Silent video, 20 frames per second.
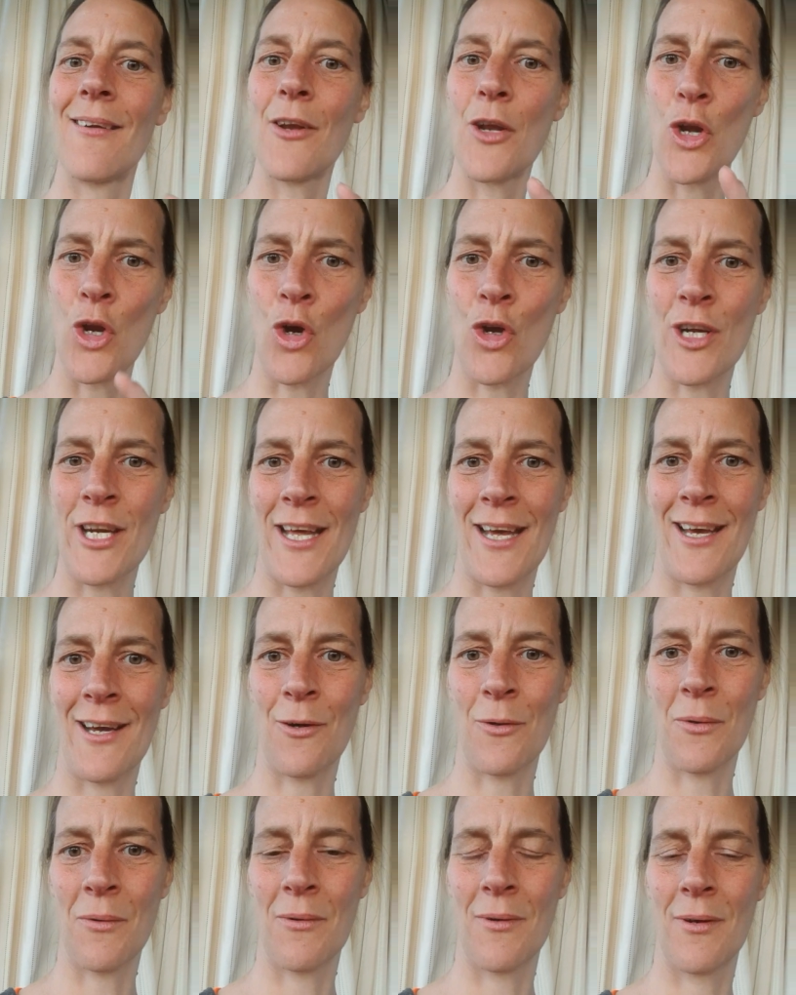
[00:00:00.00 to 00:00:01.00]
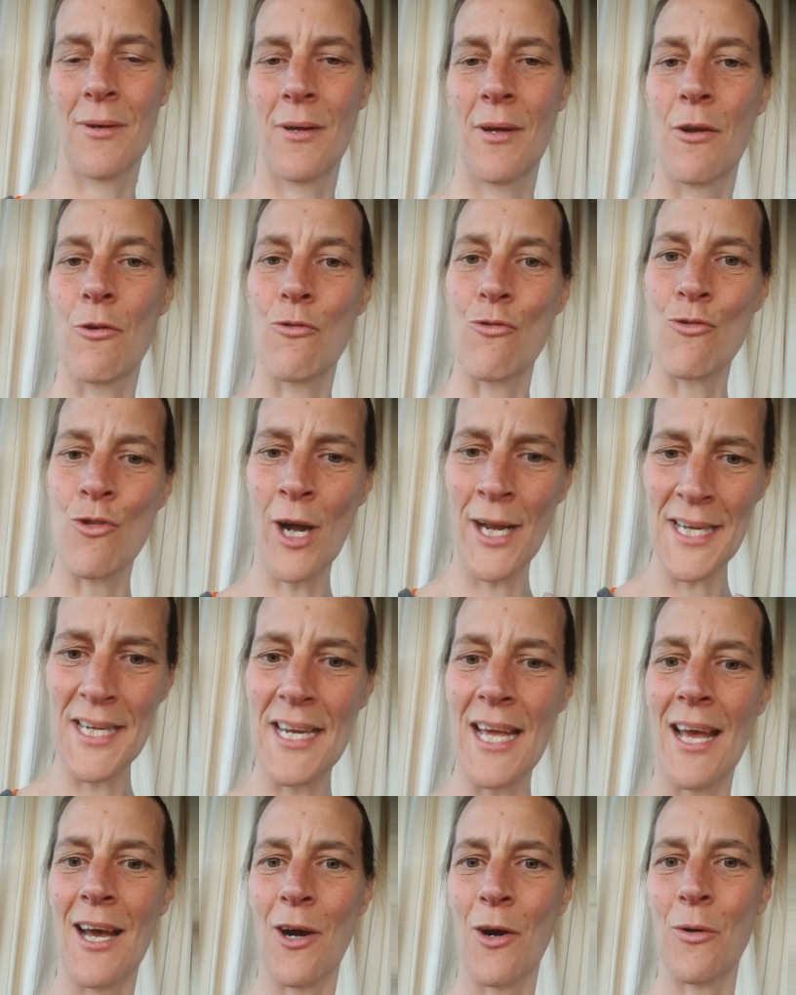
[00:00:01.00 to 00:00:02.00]
Not now. Right
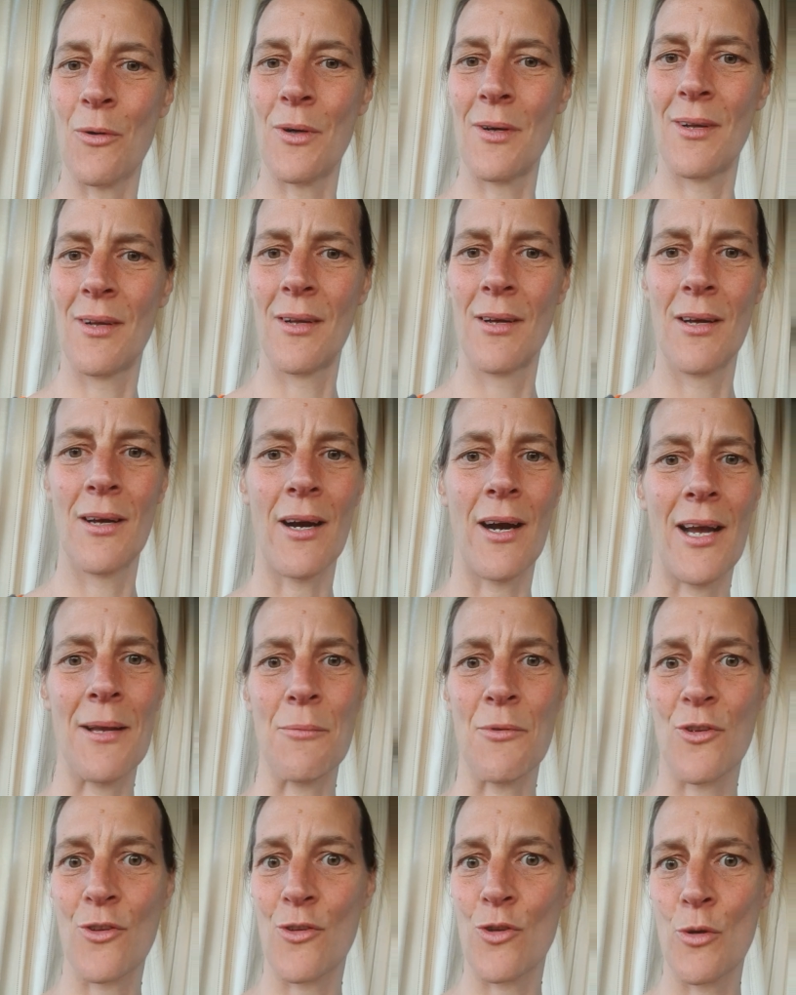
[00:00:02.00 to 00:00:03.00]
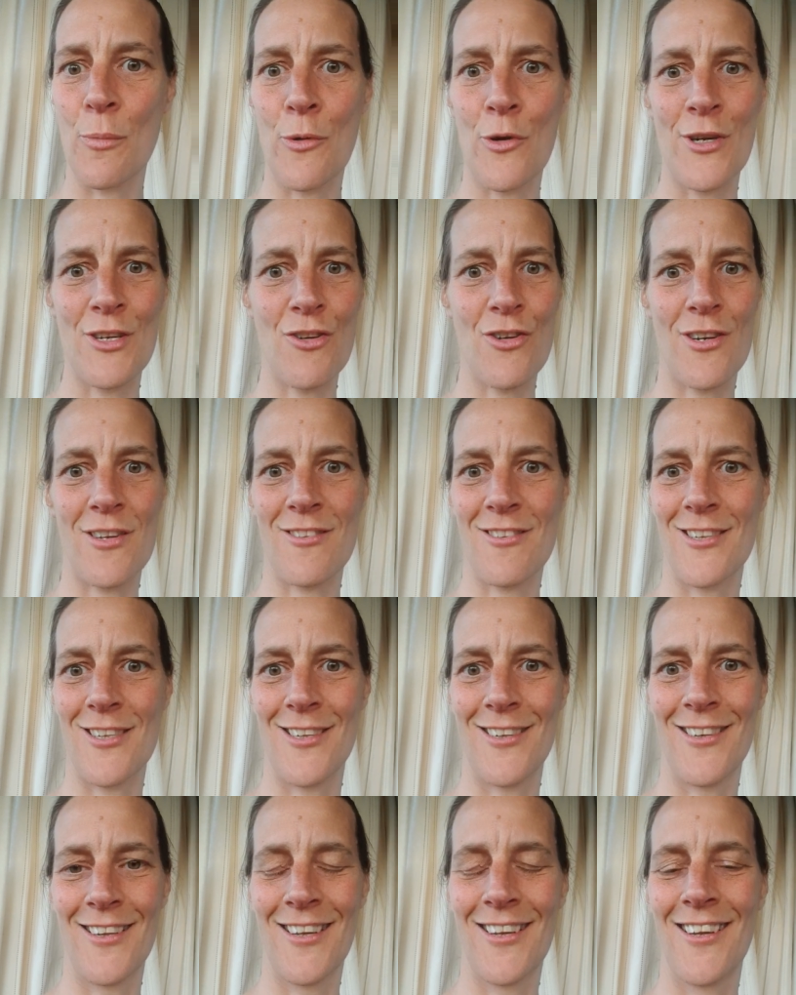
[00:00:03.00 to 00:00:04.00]
now, I'm super
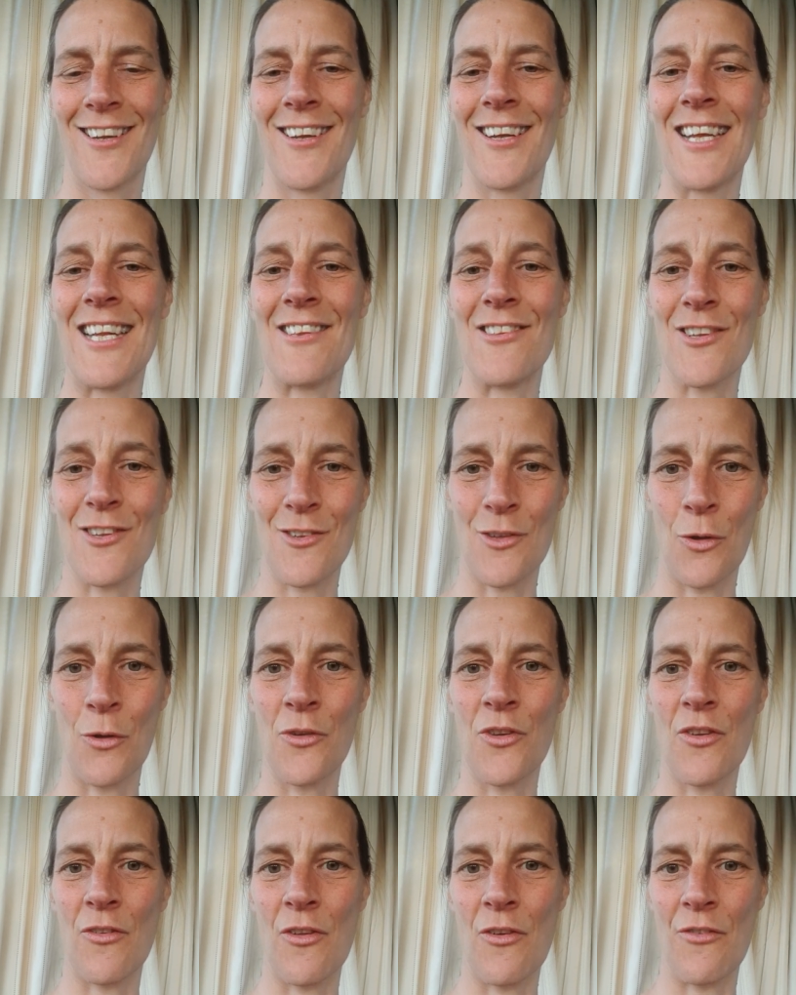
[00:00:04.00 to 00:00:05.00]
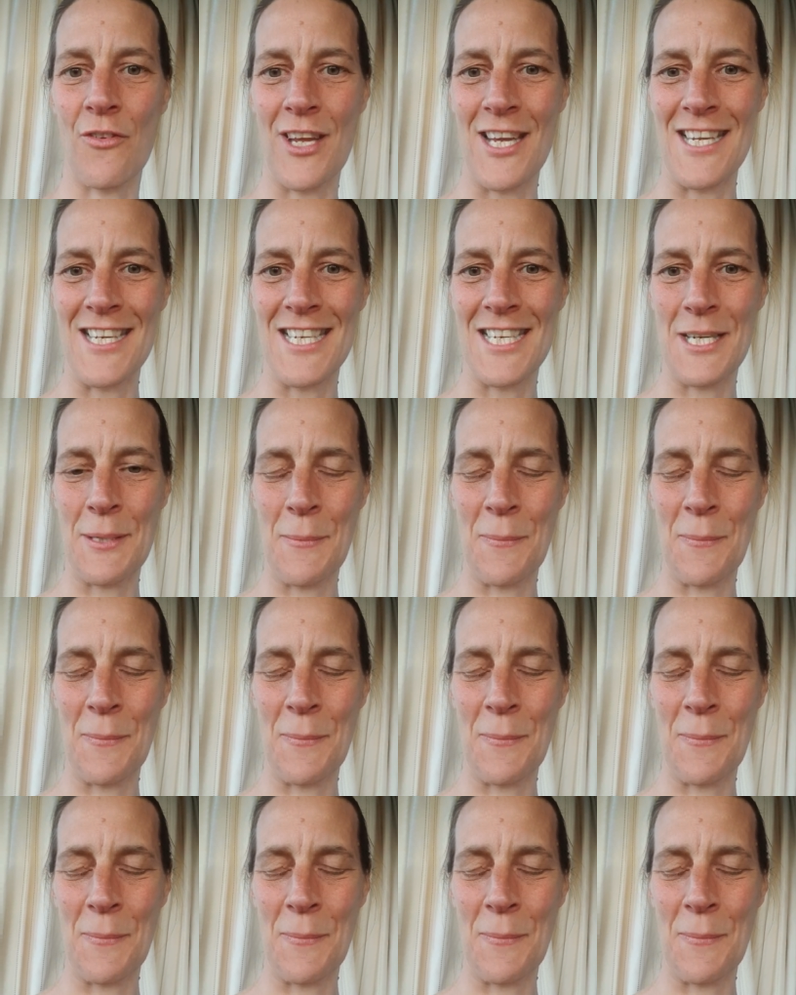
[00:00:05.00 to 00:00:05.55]
interested in the soles of the feet.